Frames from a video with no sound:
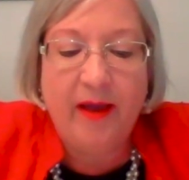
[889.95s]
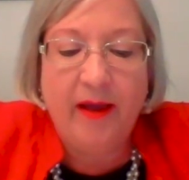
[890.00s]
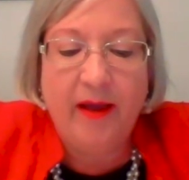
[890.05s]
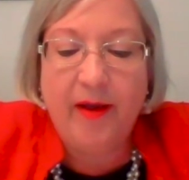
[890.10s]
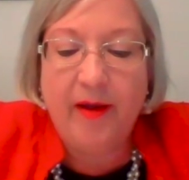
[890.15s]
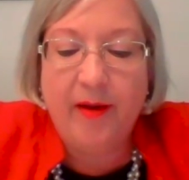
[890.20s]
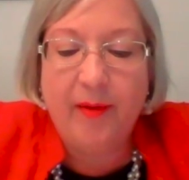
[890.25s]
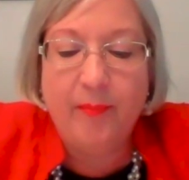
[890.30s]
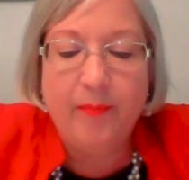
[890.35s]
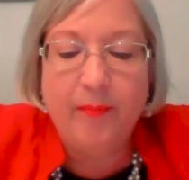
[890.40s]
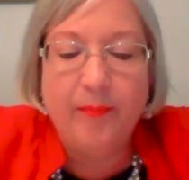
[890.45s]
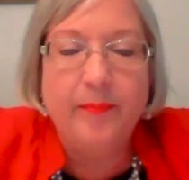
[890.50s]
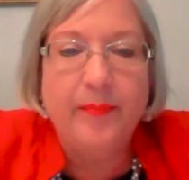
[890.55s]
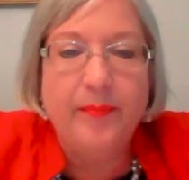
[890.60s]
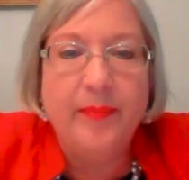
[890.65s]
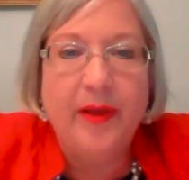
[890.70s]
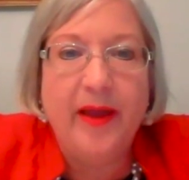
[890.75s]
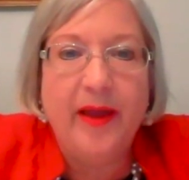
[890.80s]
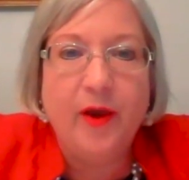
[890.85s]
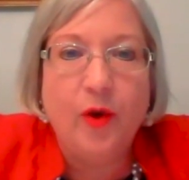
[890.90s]
and
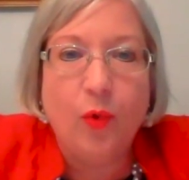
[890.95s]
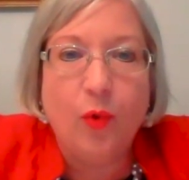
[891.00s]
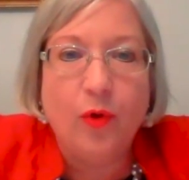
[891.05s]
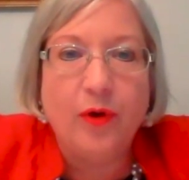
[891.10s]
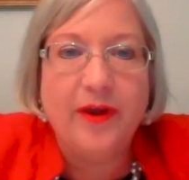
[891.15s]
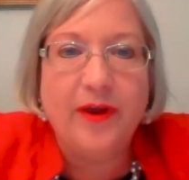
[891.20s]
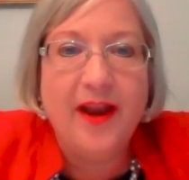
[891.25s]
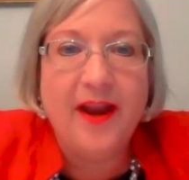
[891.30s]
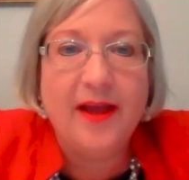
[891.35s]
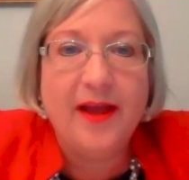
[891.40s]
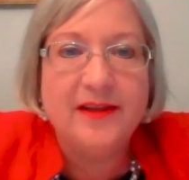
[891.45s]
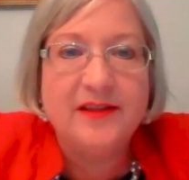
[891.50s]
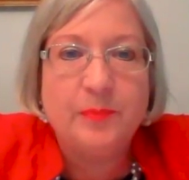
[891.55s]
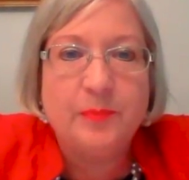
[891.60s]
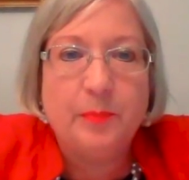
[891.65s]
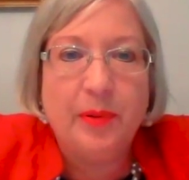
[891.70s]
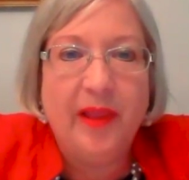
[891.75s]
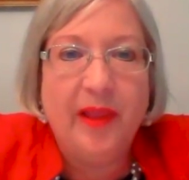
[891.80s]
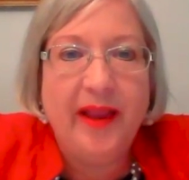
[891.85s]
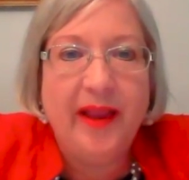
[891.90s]
organized
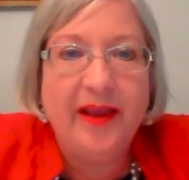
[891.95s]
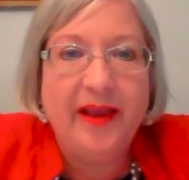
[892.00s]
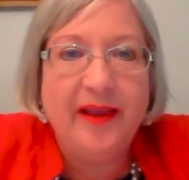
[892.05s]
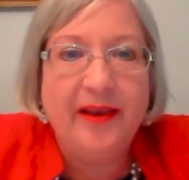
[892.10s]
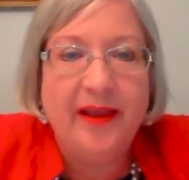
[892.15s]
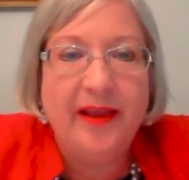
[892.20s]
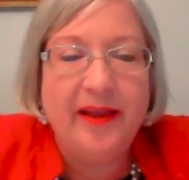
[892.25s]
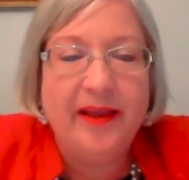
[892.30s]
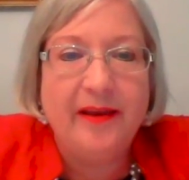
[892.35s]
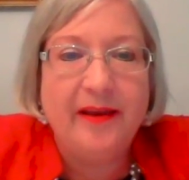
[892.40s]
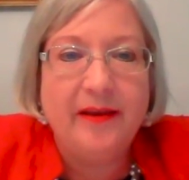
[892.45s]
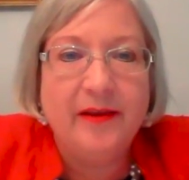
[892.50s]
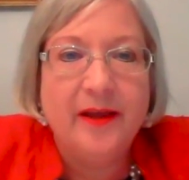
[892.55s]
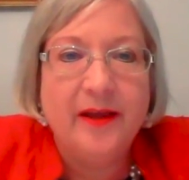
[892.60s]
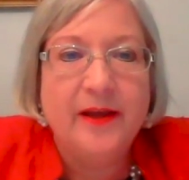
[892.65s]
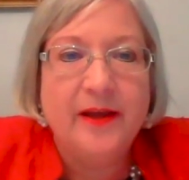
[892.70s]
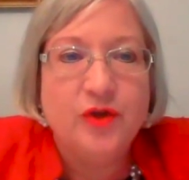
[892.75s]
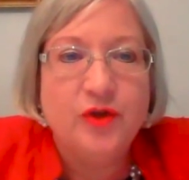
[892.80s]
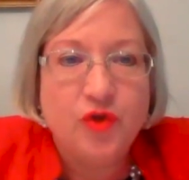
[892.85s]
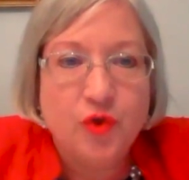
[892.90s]
plan and
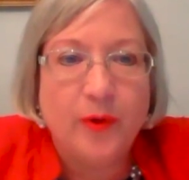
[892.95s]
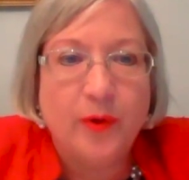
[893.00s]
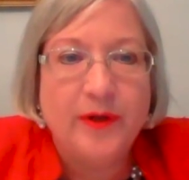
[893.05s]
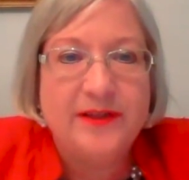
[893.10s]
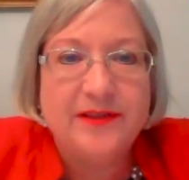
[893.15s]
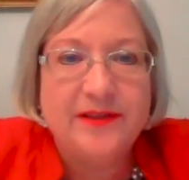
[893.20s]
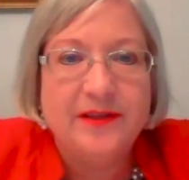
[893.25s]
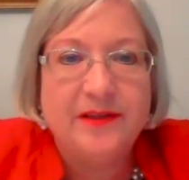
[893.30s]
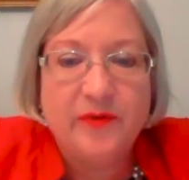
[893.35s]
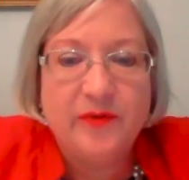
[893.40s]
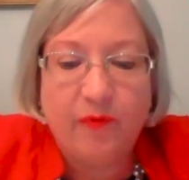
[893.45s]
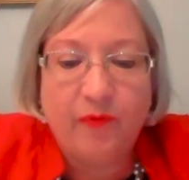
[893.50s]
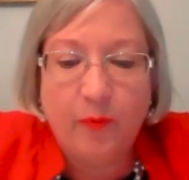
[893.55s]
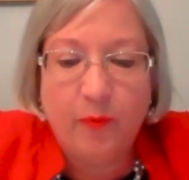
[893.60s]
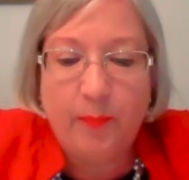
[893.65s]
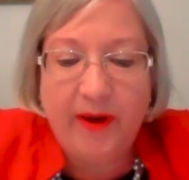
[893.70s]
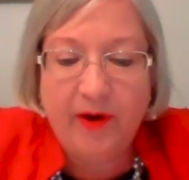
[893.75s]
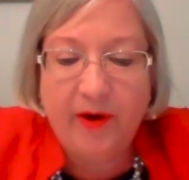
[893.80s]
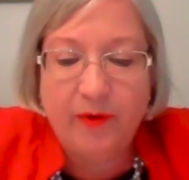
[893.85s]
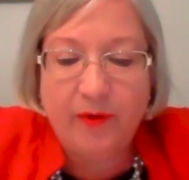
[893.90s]
choices for
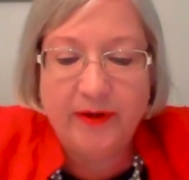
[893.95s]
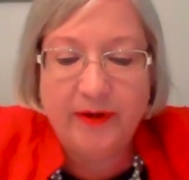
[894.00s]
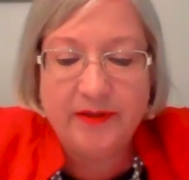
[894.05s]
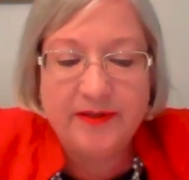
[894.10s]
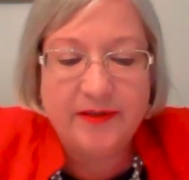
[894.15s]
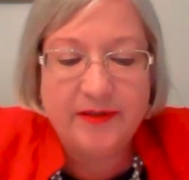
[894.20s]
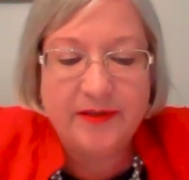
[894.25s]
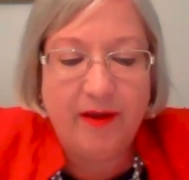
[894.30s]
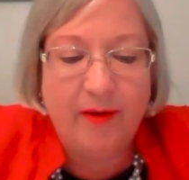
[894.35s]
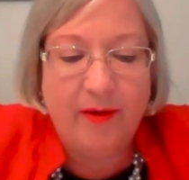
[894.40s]
parents,